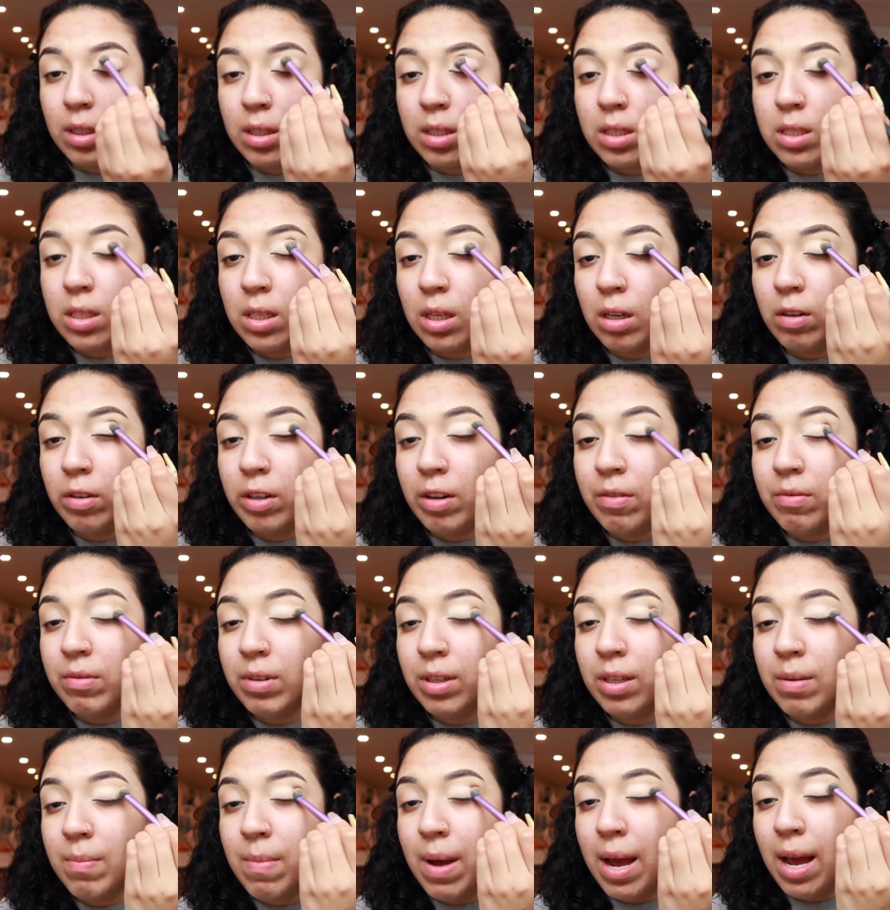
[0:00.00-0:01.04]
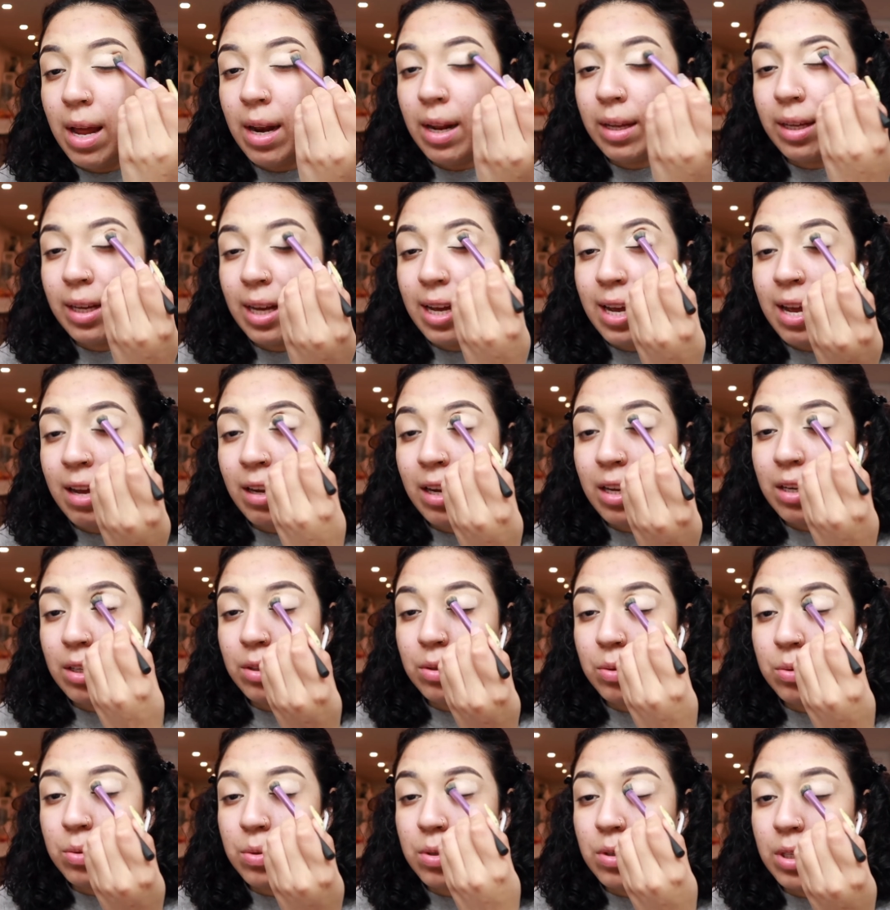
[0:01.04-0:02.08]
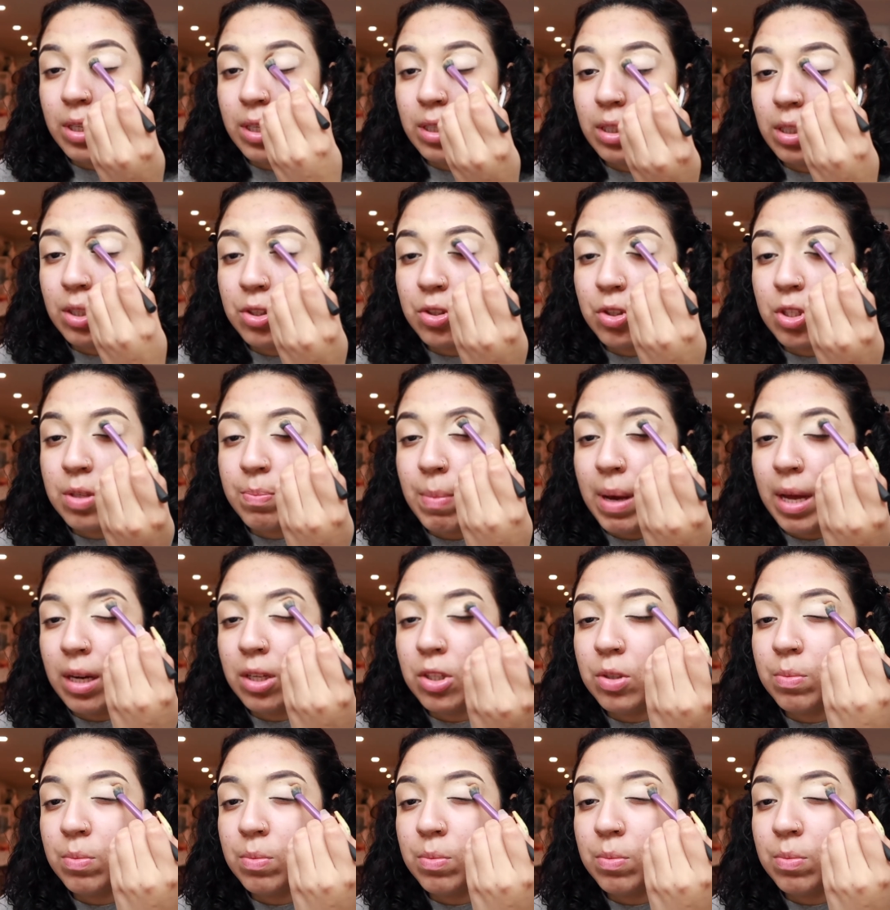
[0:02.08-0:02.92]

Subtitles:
Sorry, I'm really bad. Like, I gotta do or English or Spanish.